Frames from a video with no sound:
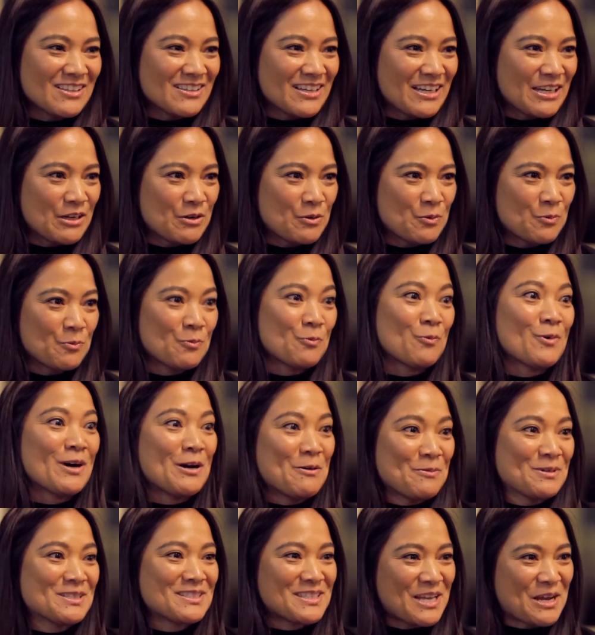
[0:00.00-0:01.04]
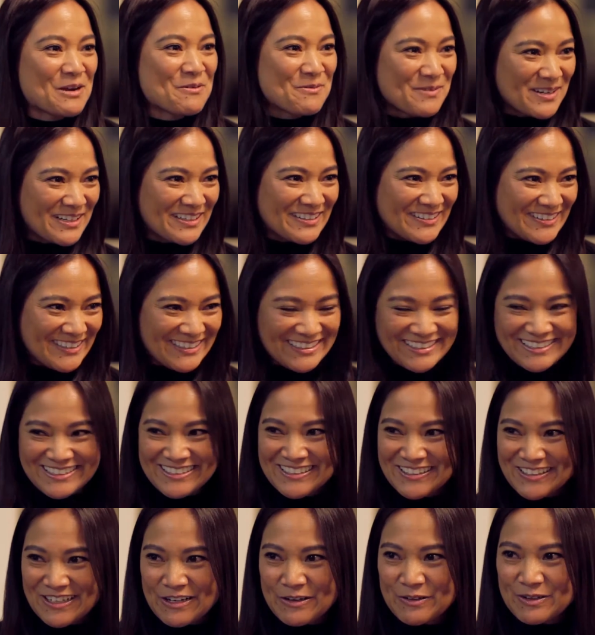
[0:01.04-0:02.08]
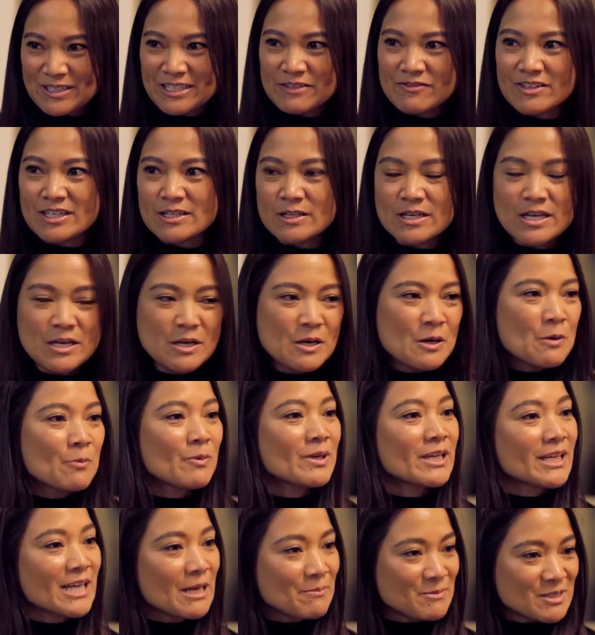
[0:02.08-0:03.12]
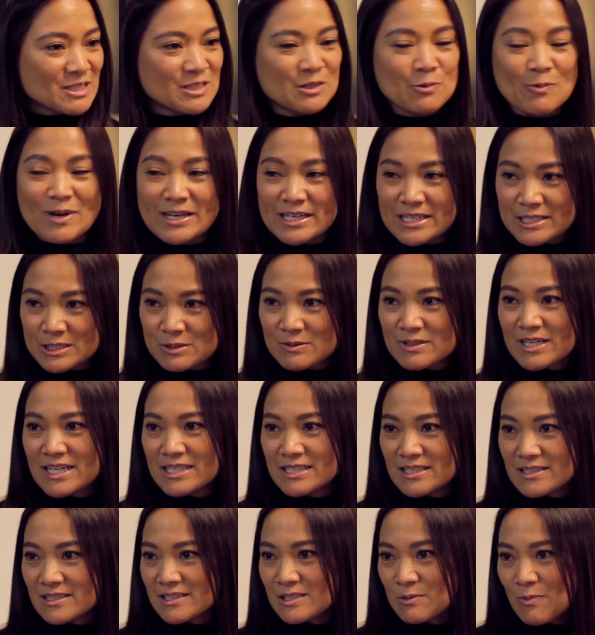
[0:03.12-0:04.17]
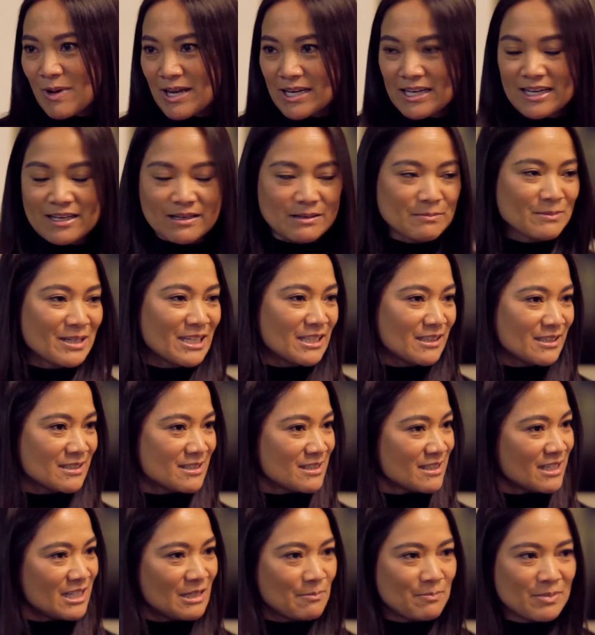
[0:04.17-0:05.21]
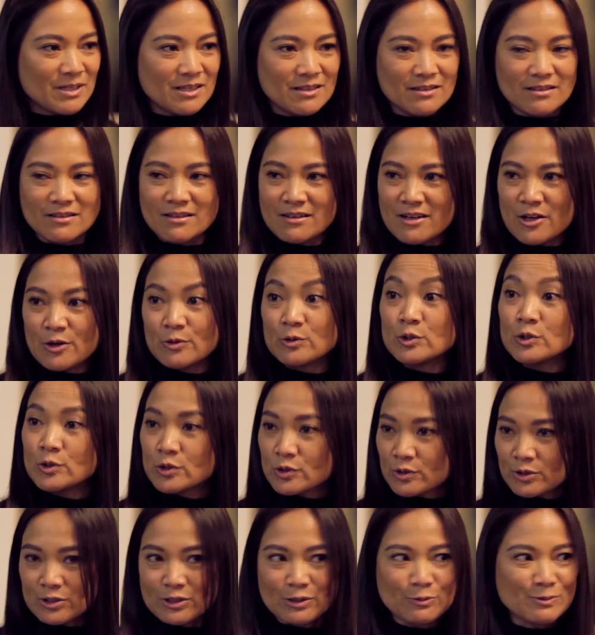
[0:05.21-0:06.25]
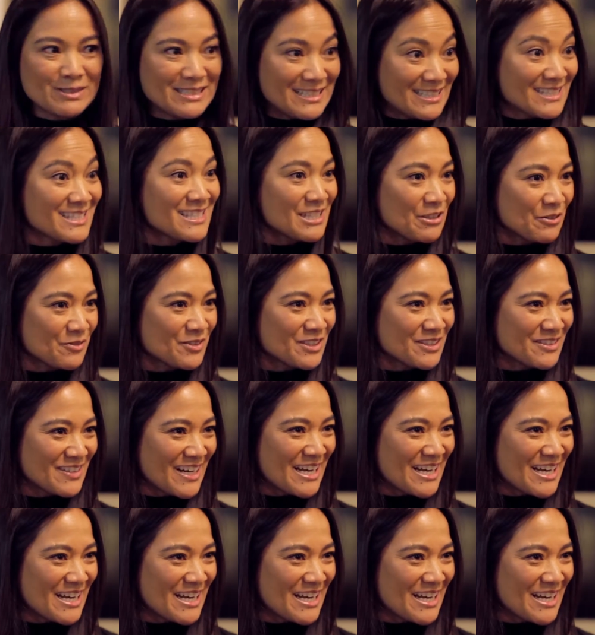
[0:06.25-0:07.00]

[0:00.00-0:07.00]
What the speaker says: like, what was I wearing? You know, even when it comes to weddings, when I did his wedding, I'm like, let's keep it, you know, neutral. We did silver, right?